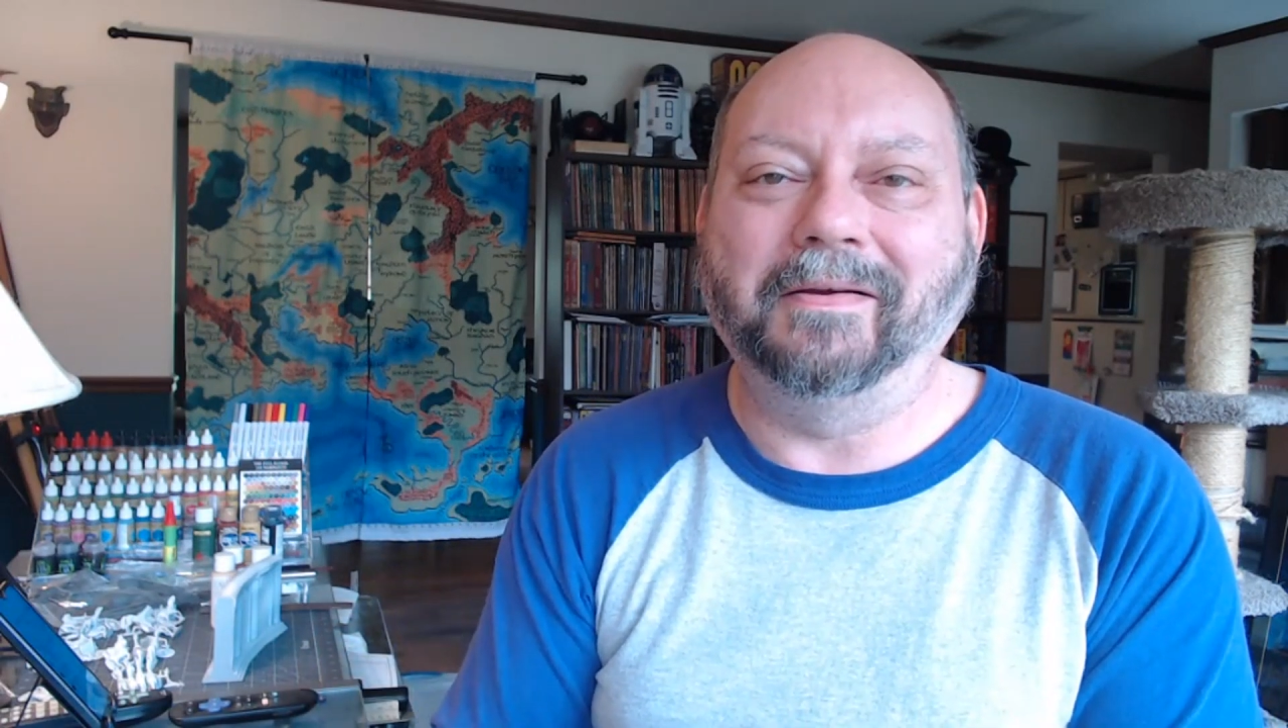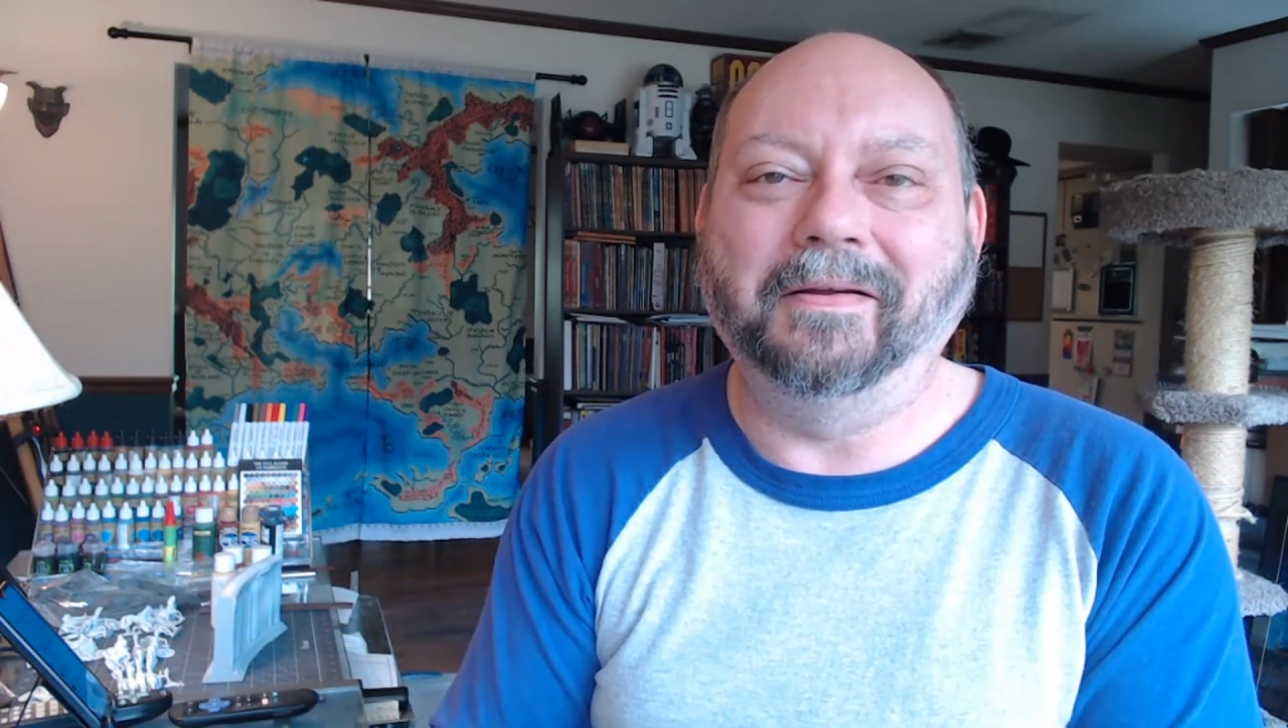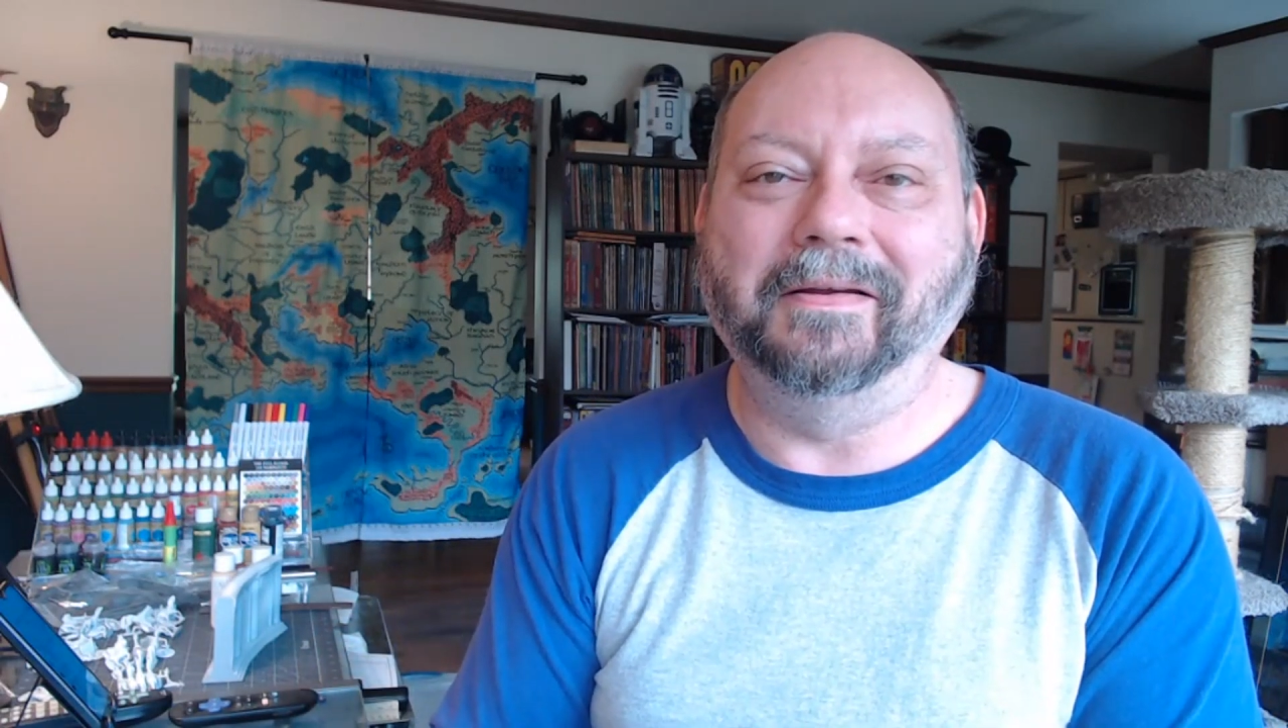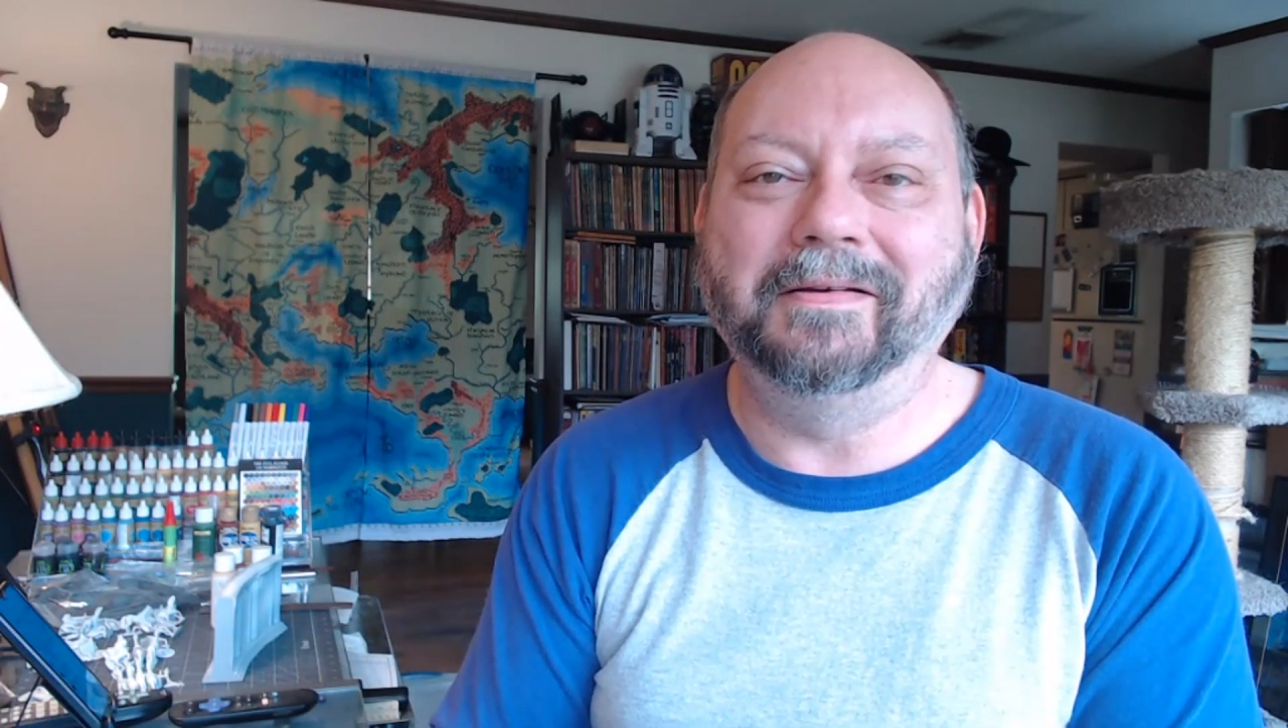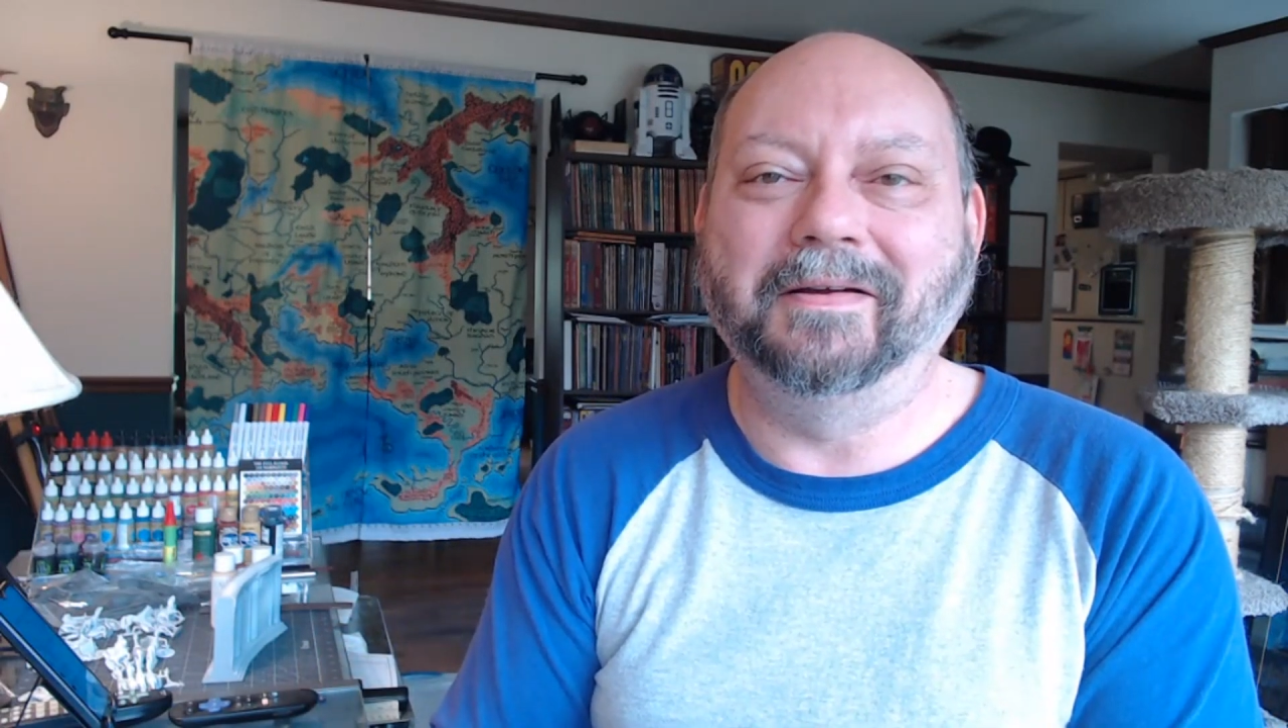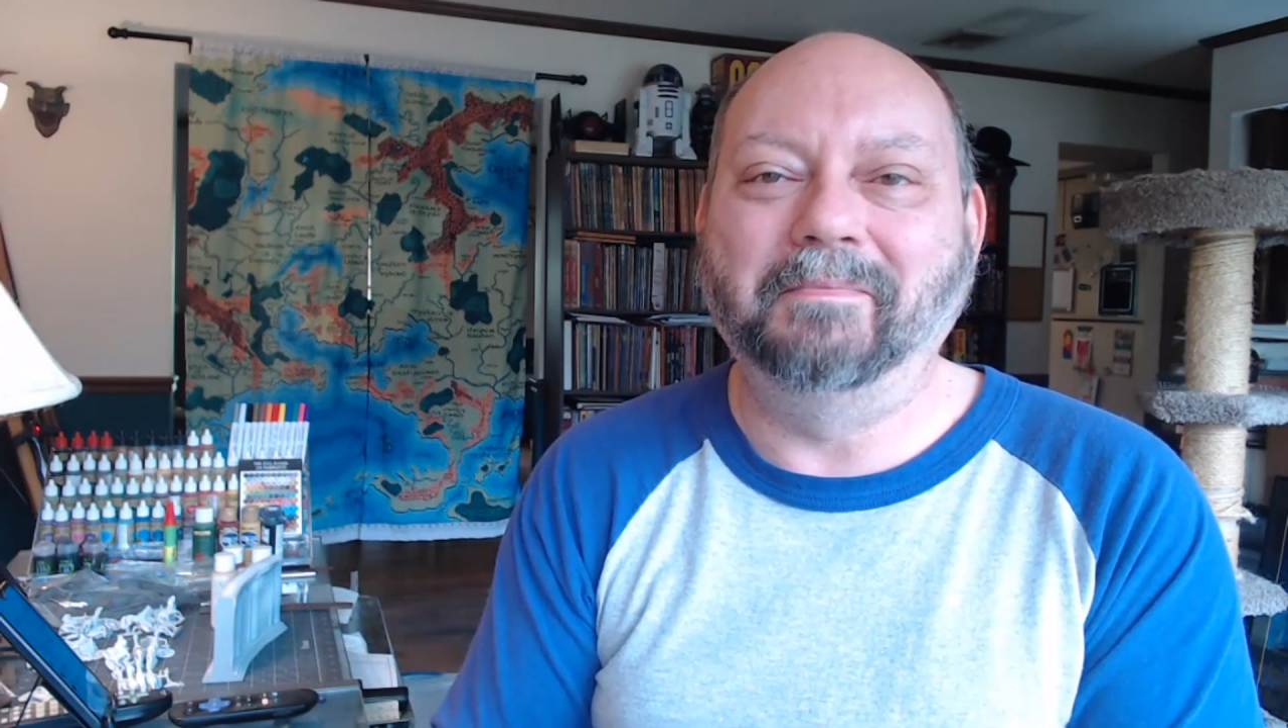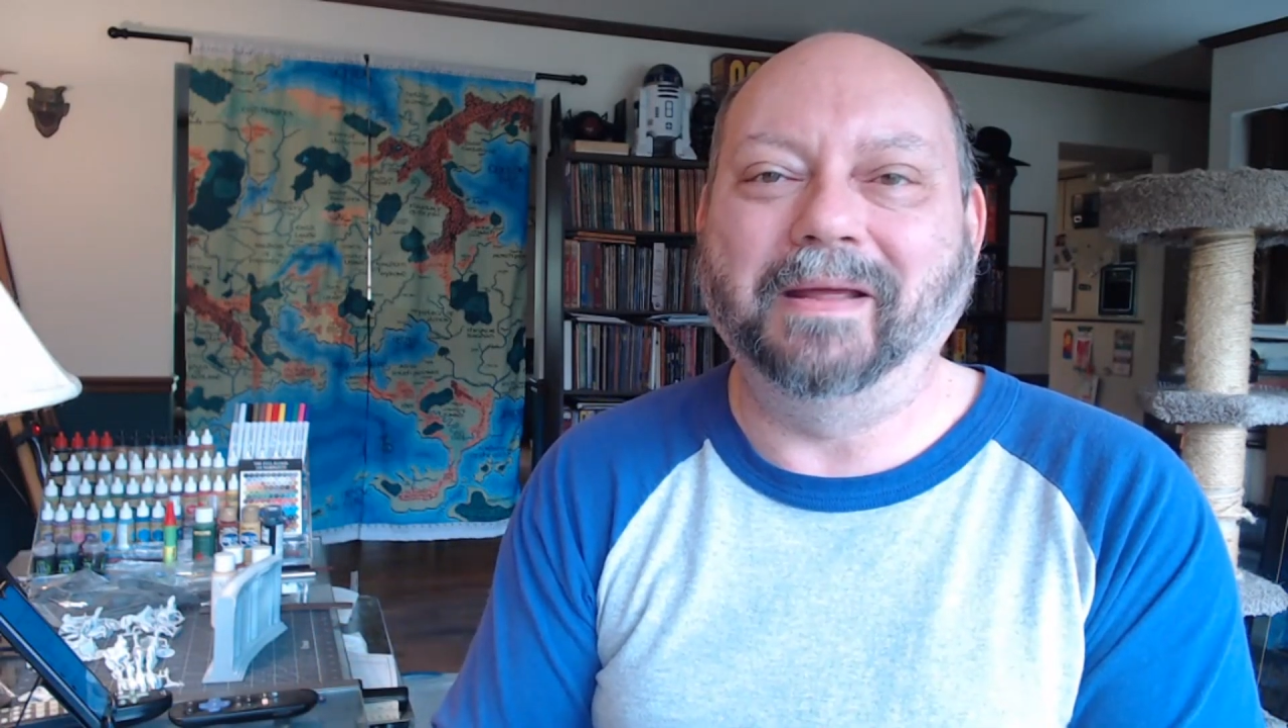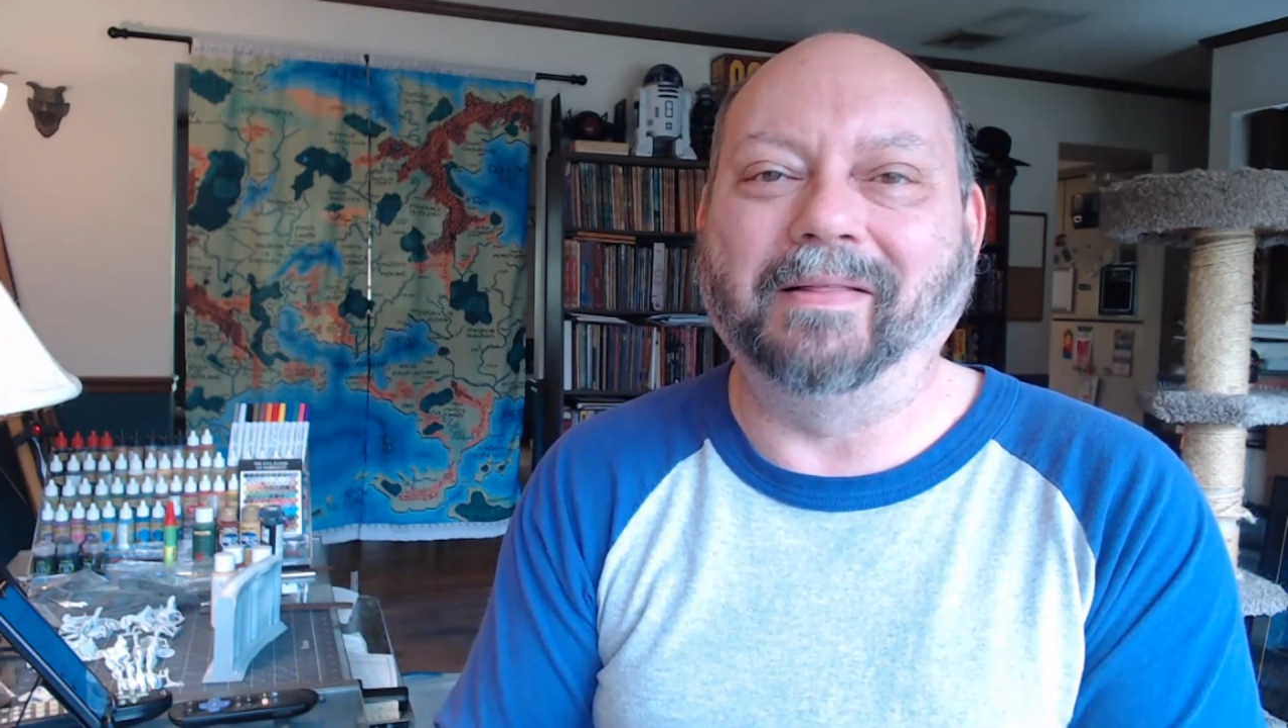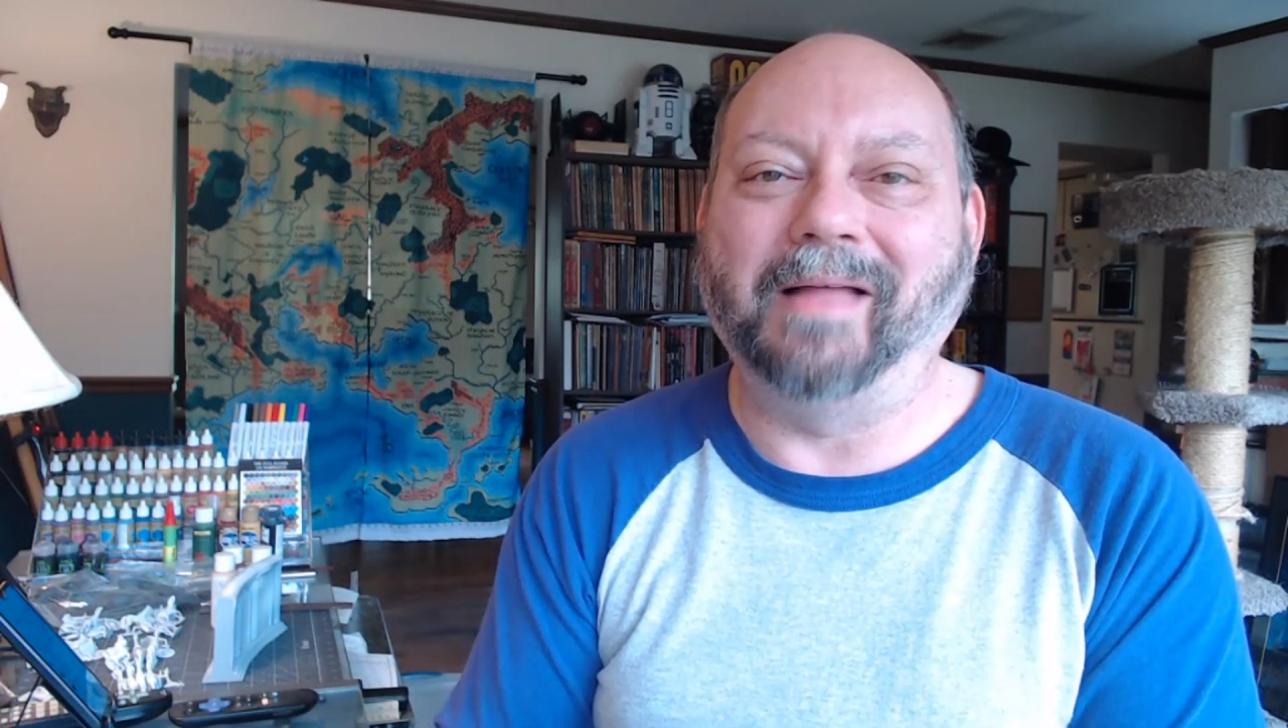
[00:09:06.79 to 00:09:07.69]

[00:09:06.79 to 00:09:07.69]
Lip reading: could be a